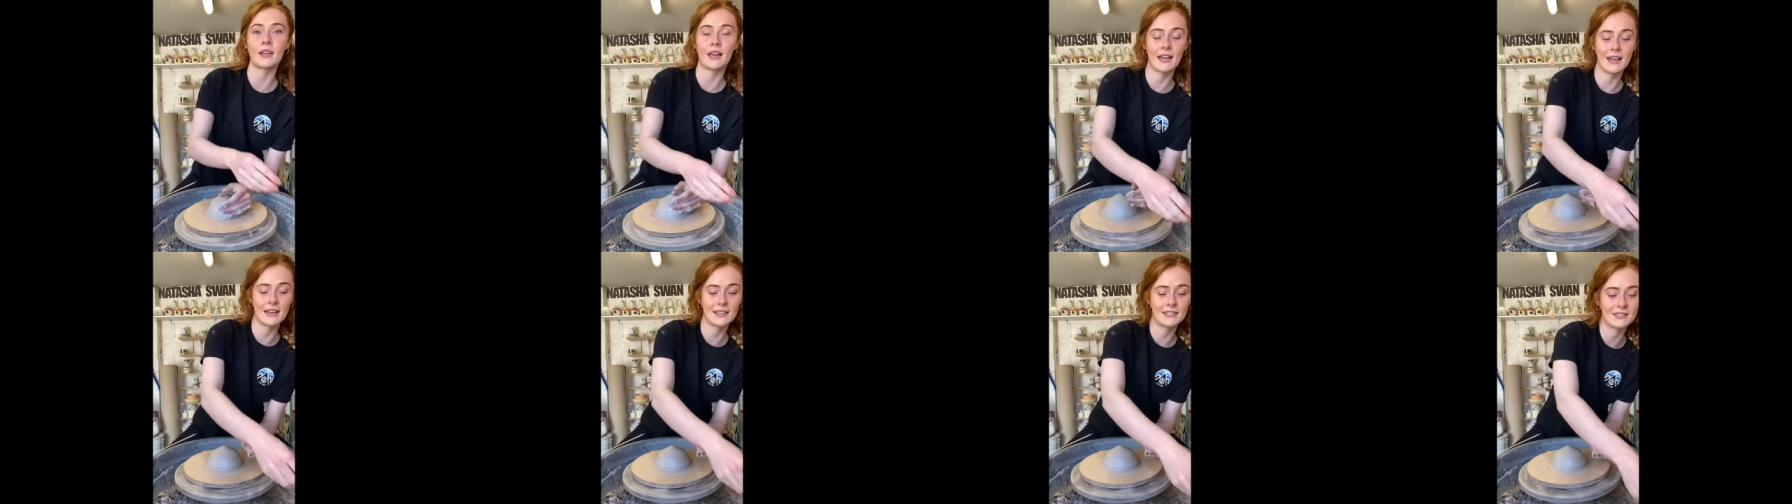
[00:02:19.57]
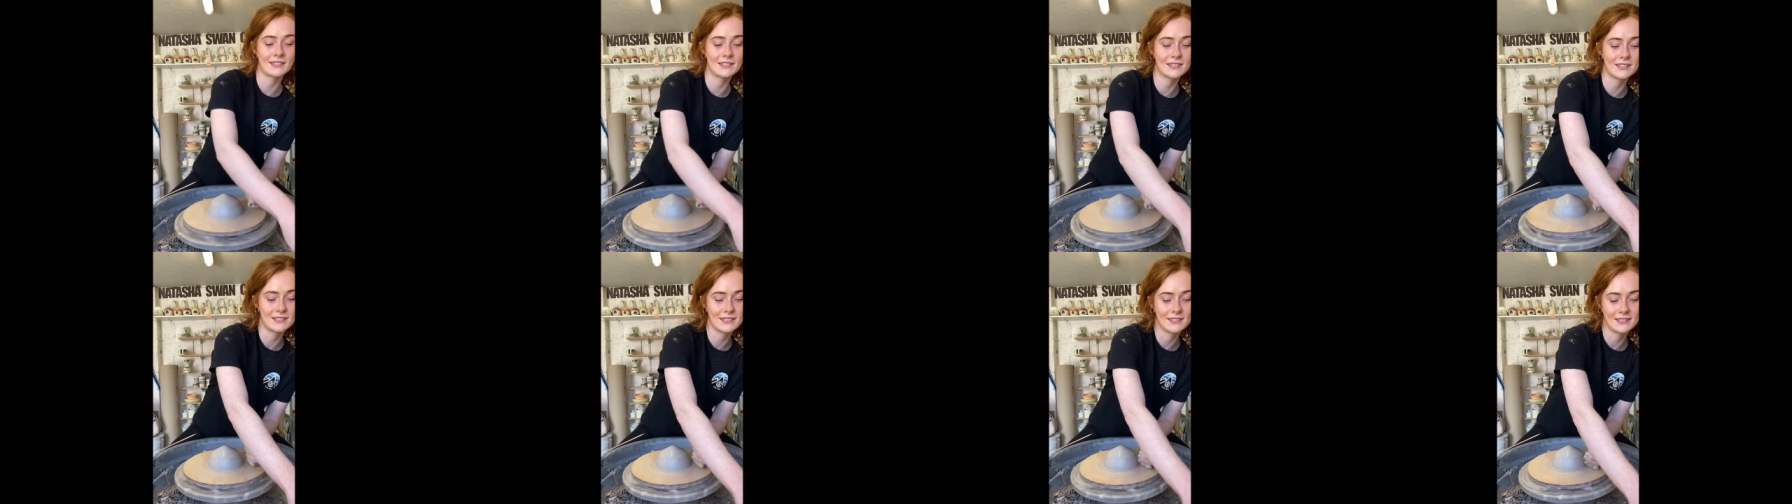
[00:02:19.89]
It's
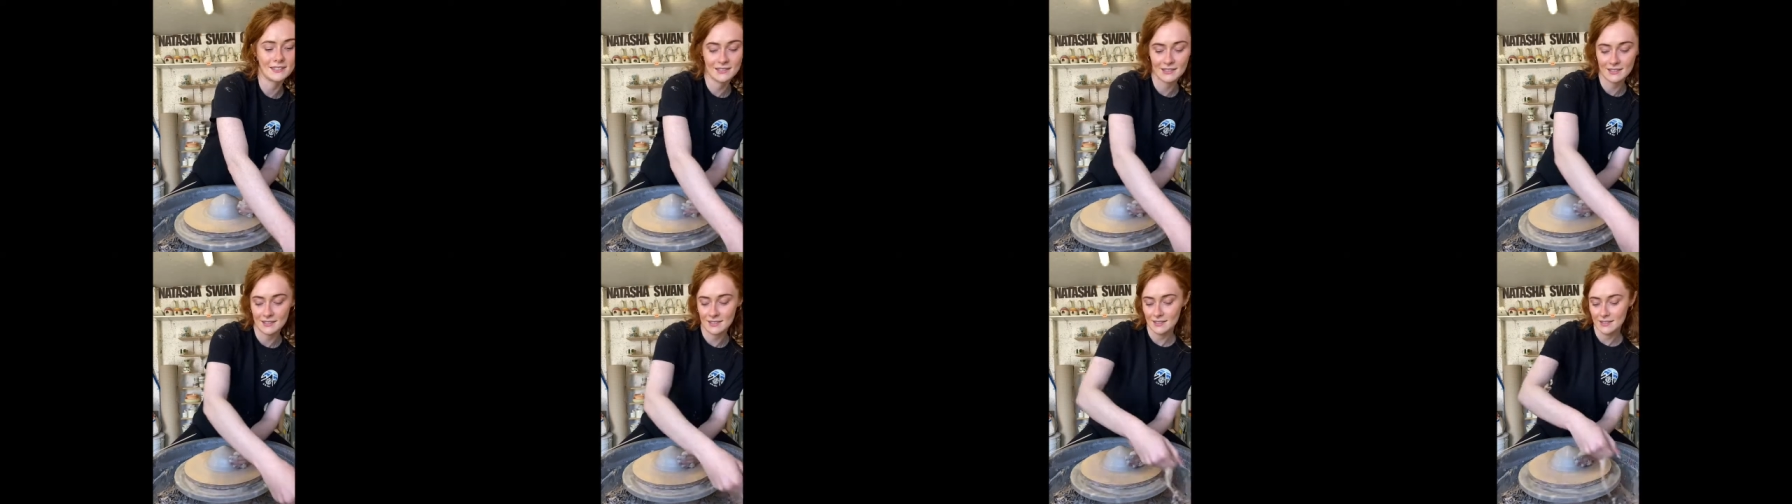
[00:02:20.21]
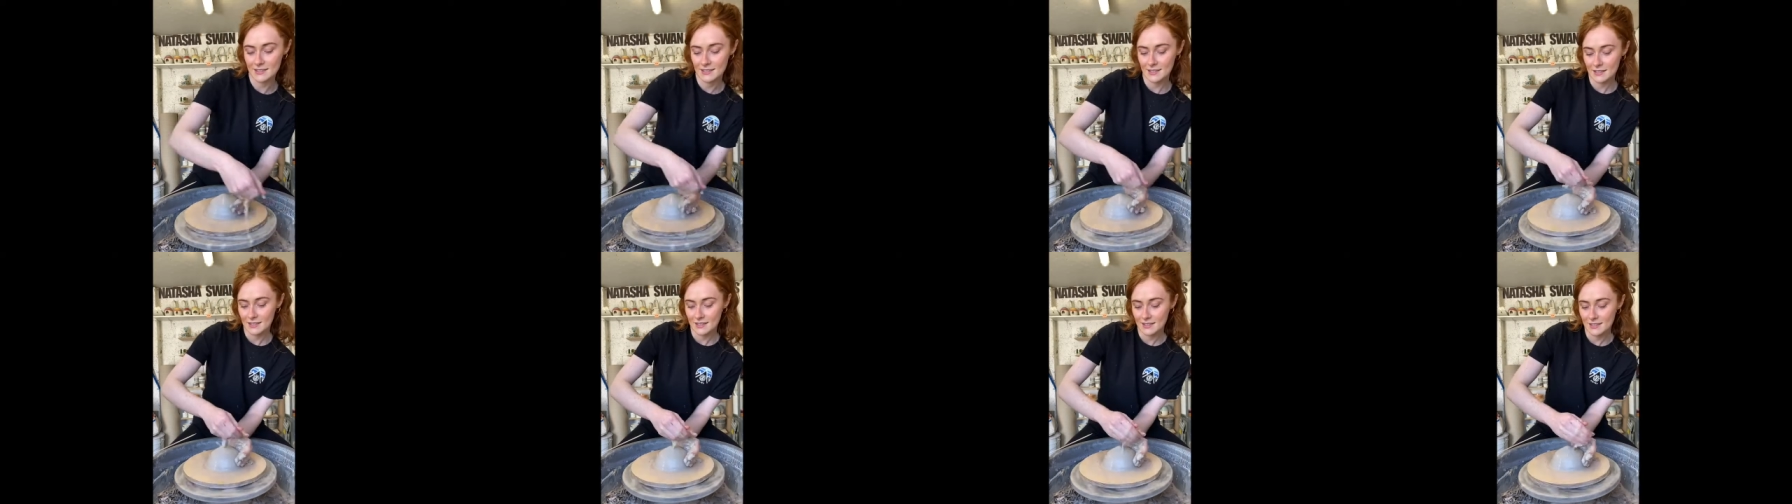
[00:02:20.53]

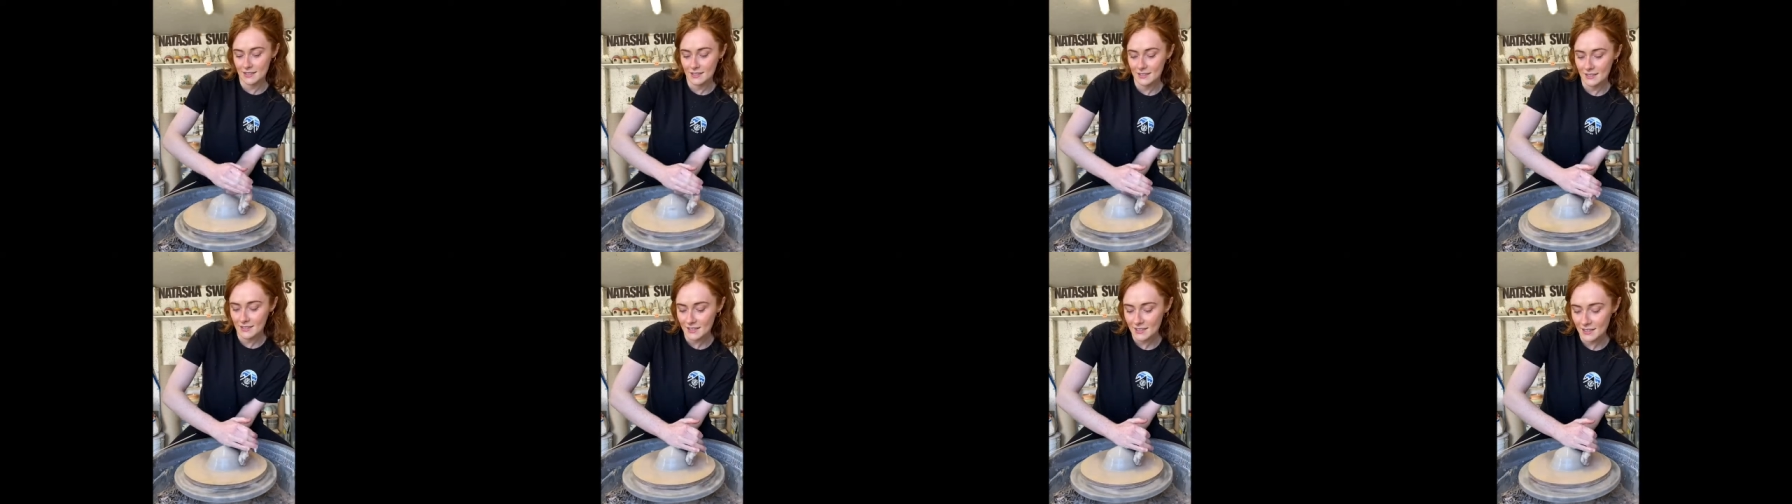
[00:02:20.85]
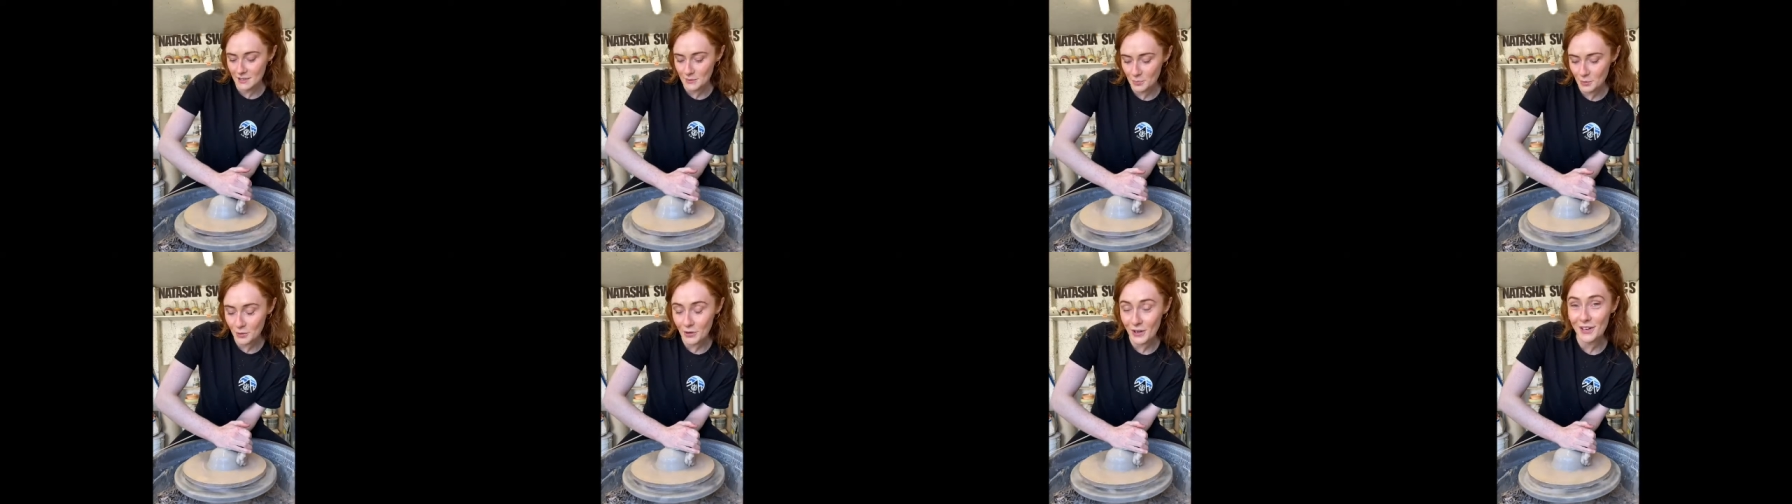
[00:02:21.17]

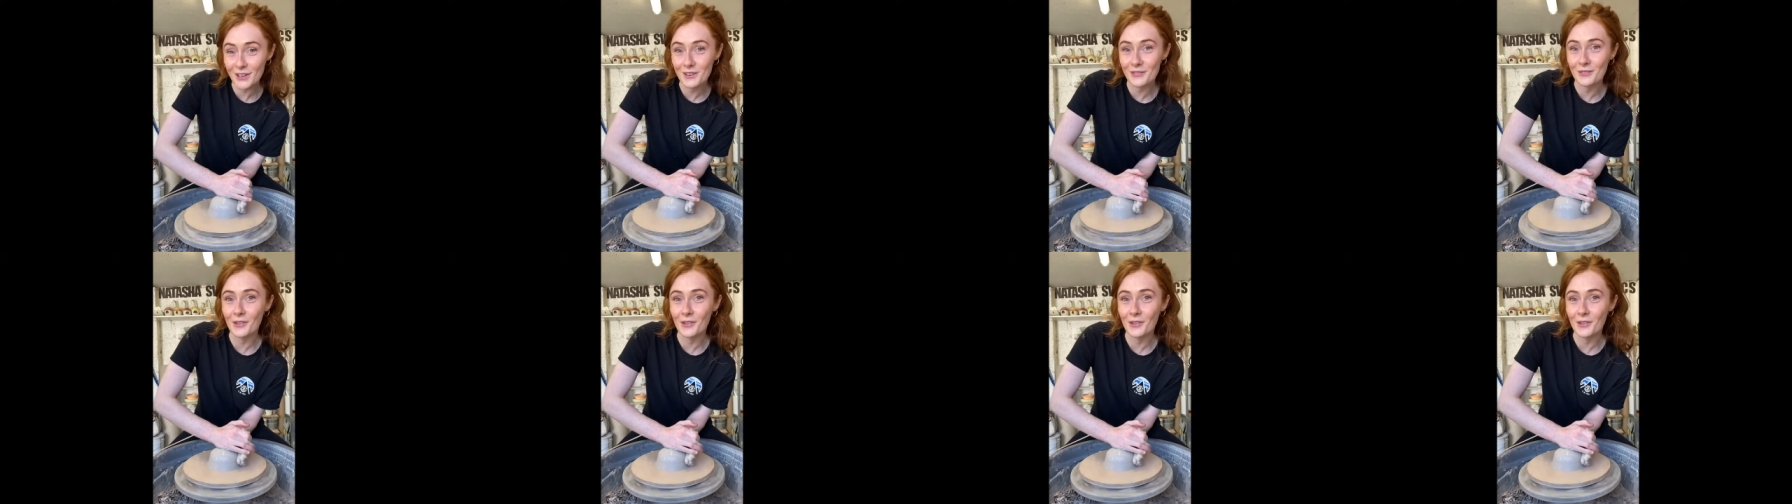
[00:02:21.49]
pretty